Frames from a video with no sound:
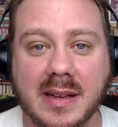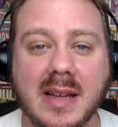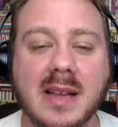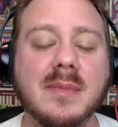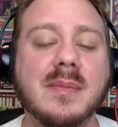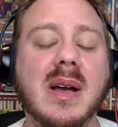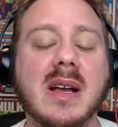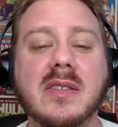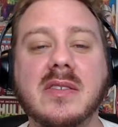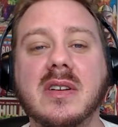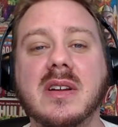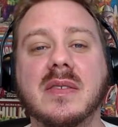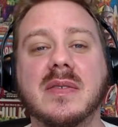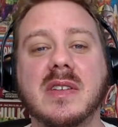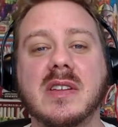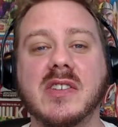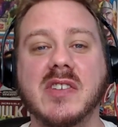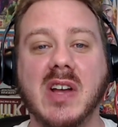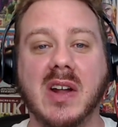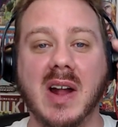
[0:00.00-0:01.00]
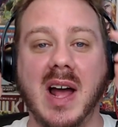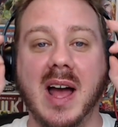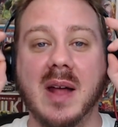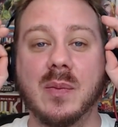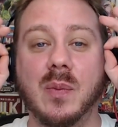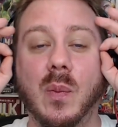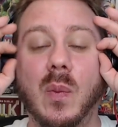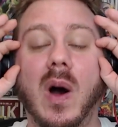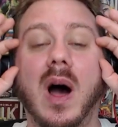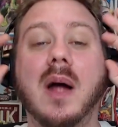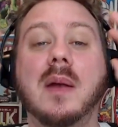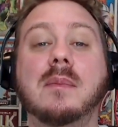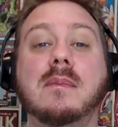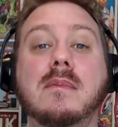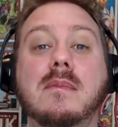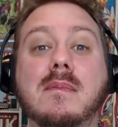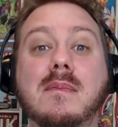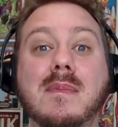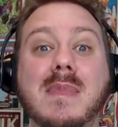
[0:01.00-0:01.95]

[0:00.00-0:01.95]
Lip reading: Imagine if this channel had 1